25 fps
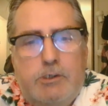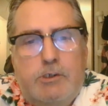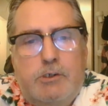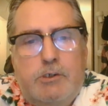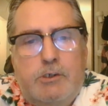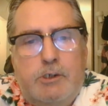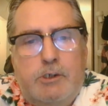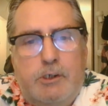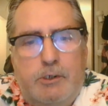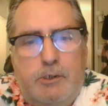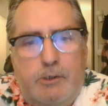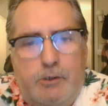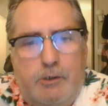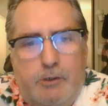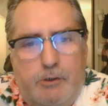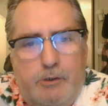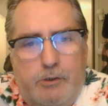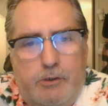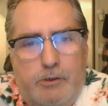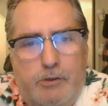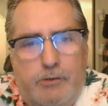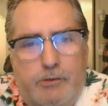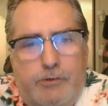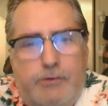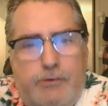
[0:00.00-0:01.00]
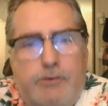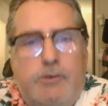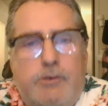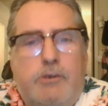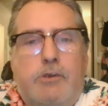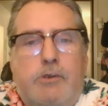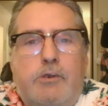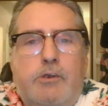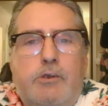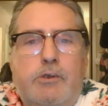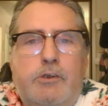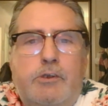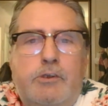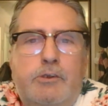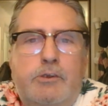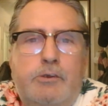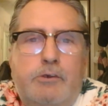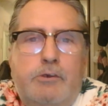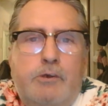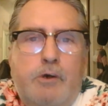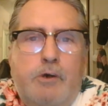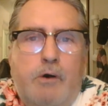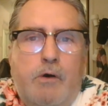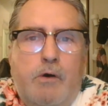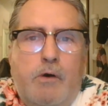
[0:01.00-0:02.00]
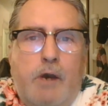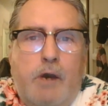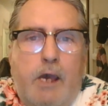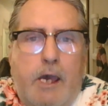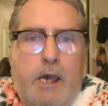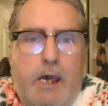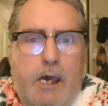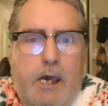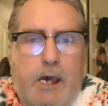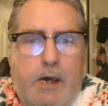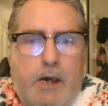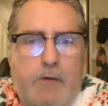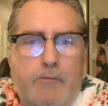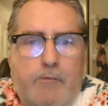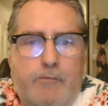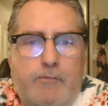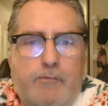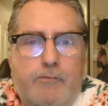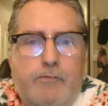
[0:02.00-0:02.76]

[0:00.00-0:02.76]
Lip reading: On Earth, you go half